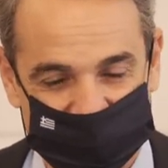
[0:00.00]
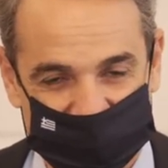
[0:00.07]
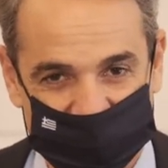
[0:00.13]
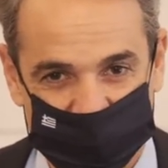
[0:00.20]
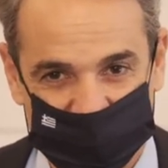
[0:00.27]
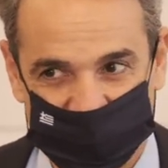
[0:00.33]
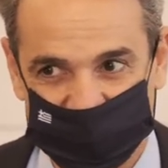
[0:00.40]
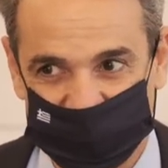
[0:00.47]

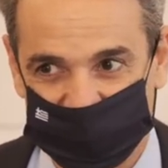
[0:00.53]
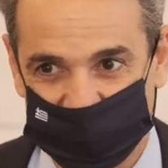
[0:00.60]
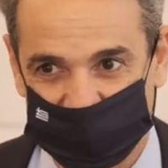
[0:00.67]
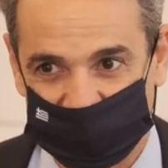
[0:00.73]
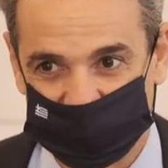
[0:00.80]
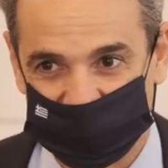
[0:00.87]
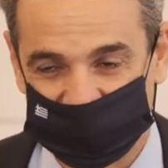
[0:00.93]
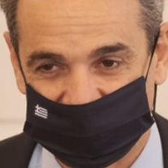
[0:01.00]
Deputy Minister
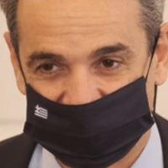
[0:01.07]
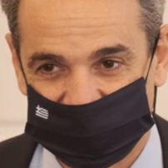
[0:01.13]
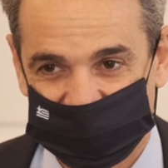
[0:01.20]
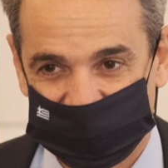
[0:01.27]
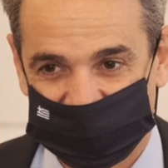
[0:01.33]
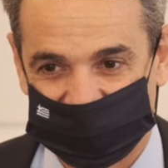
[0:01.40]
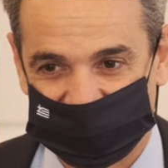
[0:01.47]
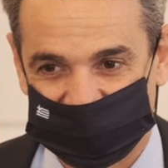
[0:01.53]
Rapti
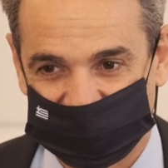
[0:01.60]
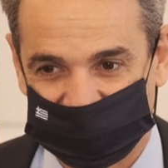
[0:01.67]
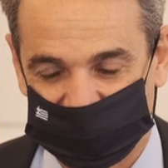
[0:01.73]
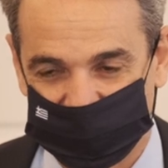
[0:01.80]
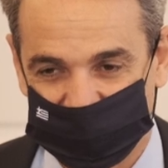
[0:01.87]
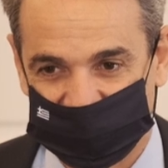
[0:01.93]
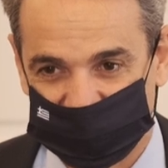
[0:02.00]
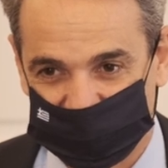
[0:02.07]

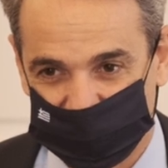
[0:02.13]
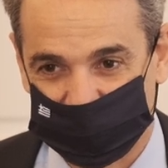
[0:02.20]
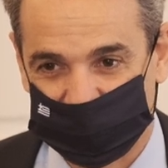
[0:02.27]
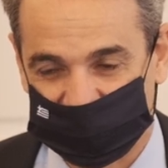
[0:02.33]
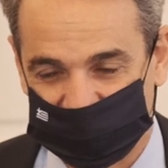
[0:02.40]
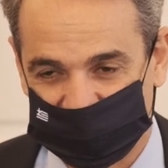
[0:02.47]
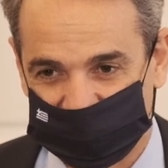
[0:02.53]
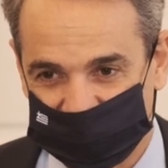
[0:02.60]
has been
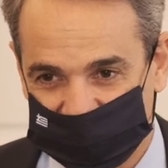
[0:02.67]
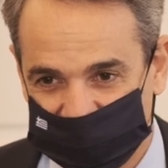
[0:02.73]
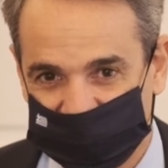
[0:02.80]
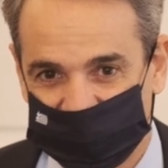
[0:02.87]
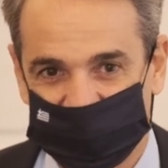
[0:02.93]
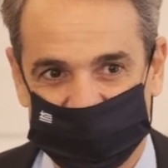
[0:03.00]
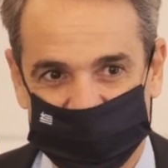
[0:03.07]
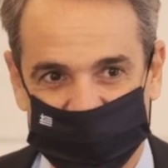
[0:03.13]
instrumental in
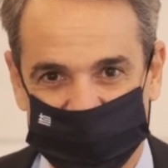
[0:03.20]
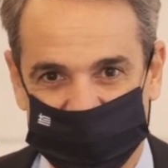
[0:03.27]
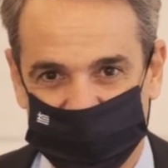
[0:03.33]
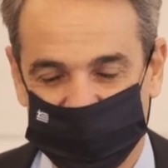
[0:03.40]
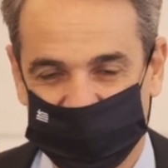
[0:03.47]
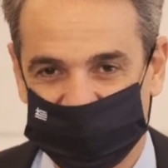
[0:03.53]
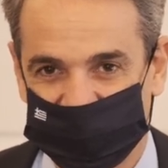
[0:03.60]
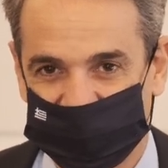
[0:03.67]
leading this
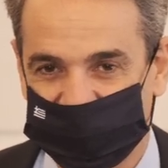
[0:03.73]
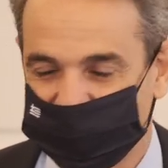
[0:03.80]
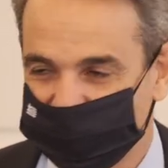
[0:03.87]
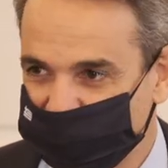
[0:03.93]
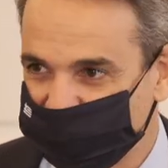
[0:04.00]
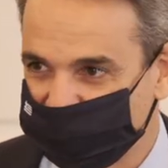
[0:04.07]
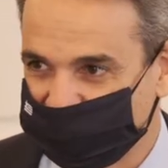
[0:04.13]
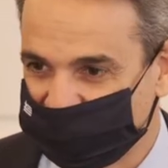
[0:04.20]
agenda,
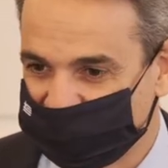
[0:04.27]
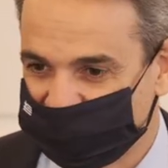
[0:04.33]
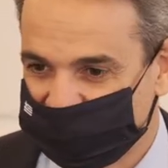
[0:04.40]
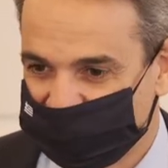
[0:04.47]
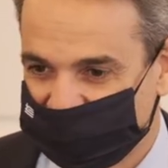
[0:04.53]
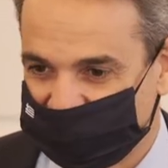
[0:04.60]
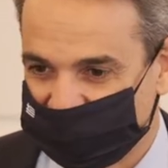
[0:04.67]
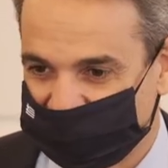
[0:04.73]
especially
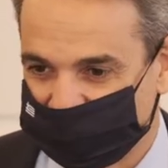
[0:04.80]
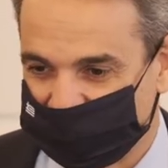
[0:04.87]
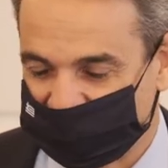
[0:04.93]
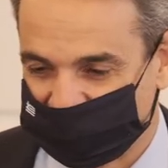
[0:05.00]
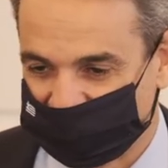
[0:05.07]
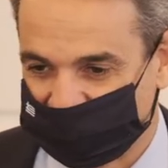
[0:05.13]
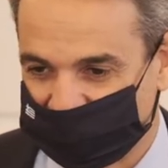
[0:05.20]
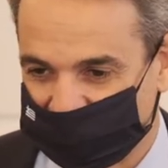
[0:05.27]

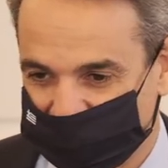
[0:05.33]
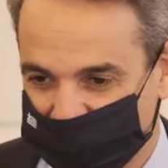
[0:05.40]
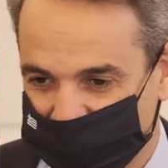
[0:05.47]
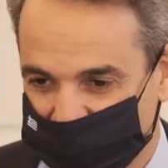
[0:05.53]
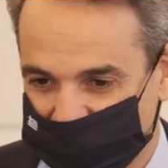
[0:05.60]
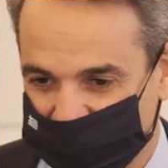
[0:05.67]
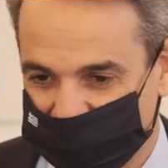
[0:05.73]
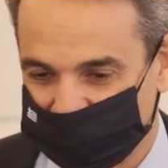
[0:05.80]
mental
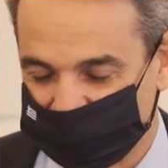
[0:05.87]
health